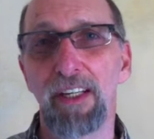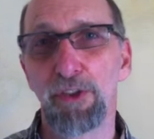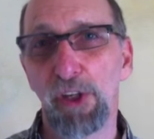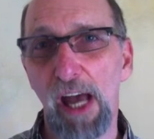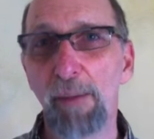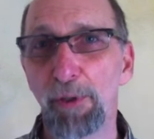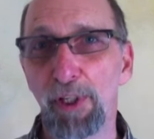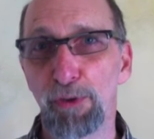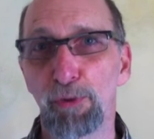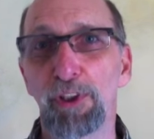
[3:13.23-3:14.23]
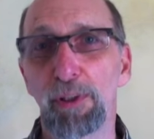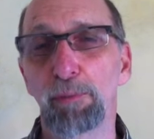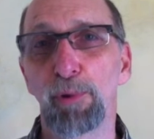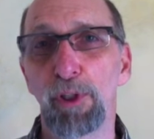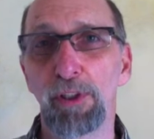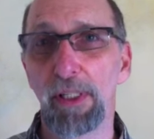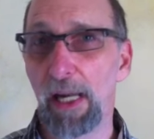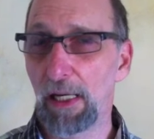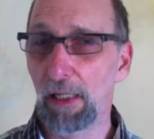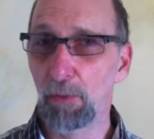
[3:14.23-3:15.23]
So copyright's really important, and
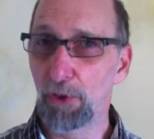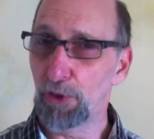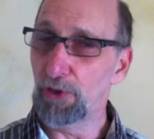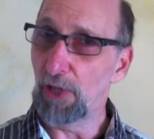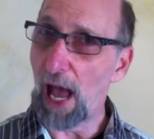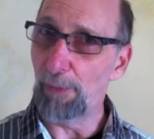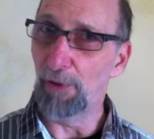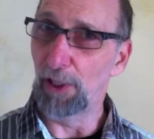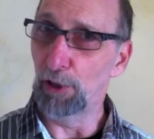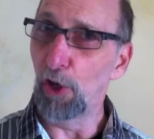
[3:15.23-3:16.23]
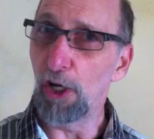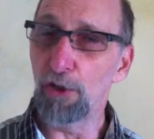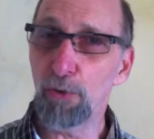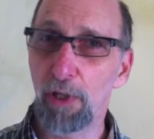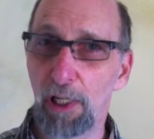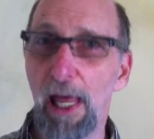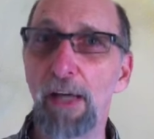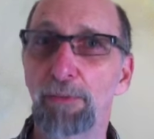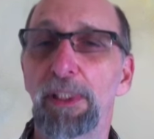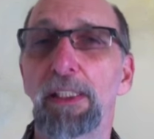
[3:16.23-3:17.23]
that was copyright laws what
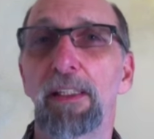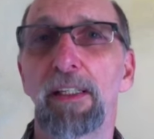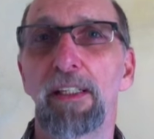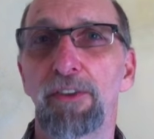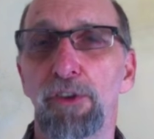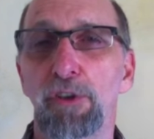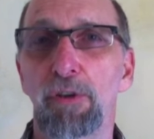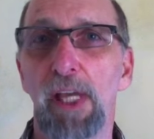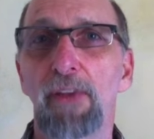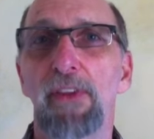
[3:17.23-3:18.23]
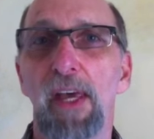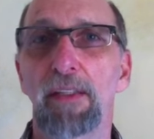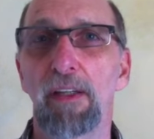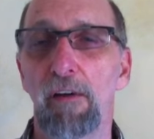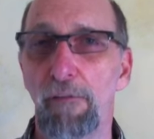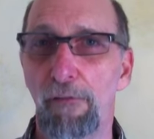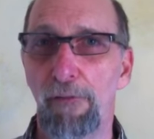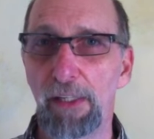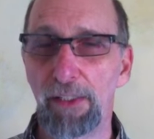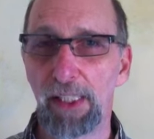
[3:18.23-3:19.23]
allowed me to get that
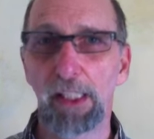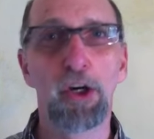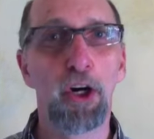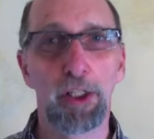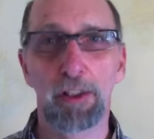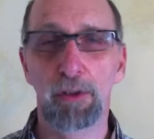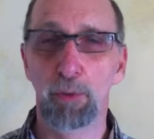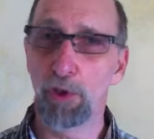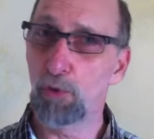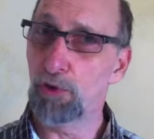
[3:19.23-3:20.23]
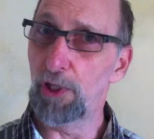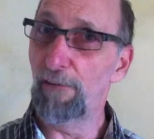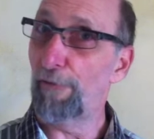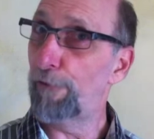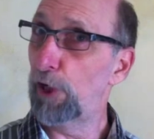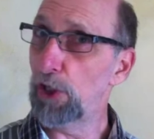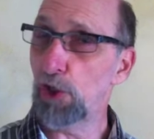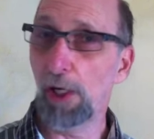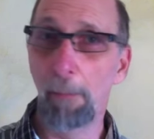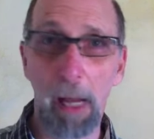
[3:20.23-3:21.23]
offending article, which was
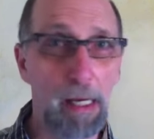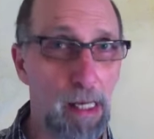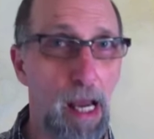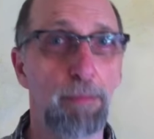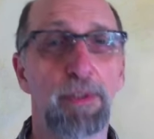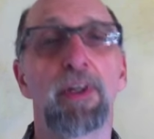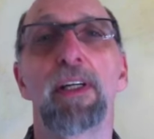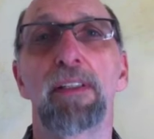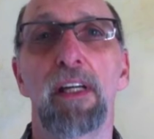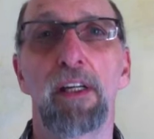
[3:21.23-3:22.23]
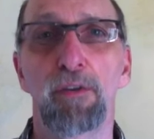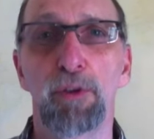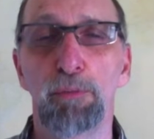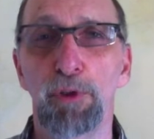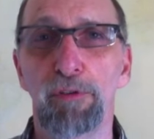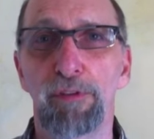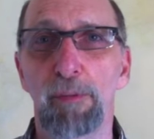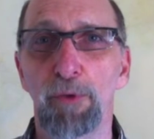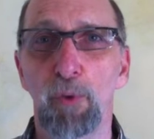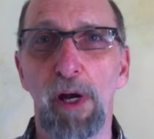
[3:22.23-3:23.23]
infringing my copyright, removed
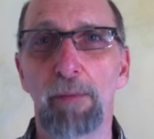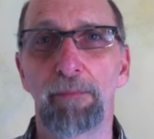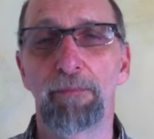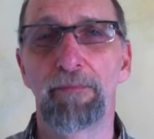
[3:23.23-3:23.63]
from the web.